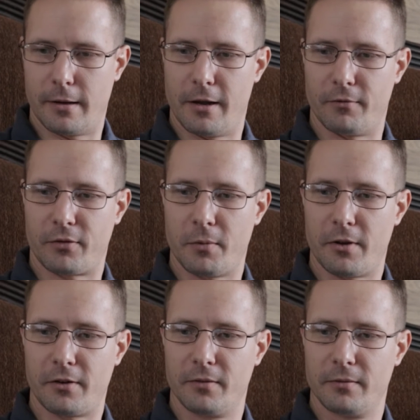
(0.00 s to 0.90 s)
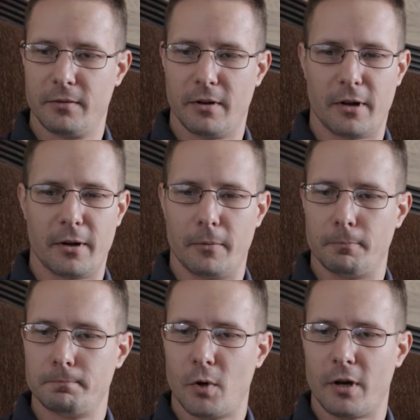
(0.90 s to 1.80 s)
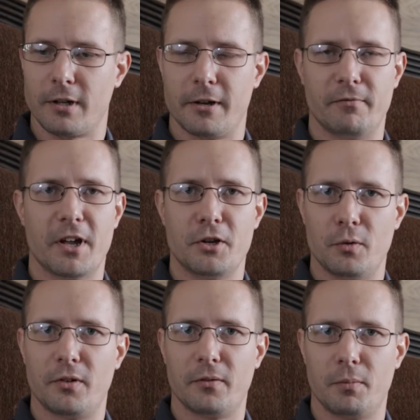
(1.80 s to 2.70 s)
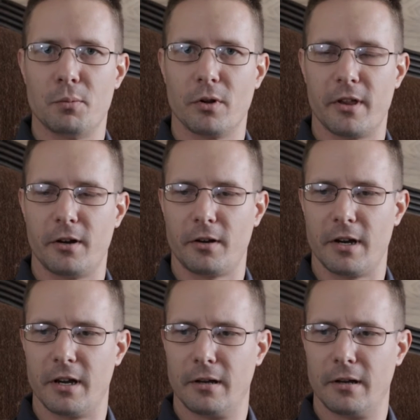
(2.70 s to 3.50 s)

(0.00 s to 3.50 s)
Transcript: and from other online venues, people that are